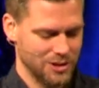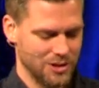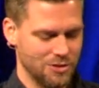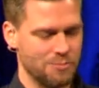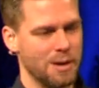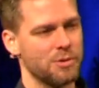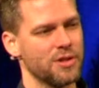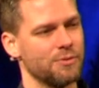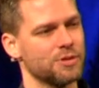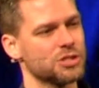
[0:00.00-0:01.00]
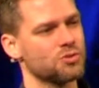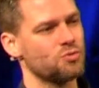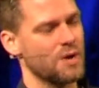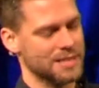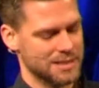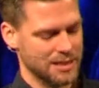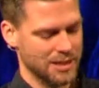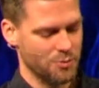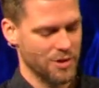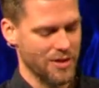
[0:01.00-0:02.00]
remember that we're just
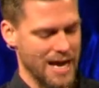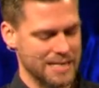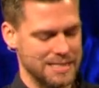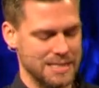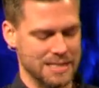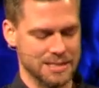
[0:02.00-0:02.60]
wrestling with ideas,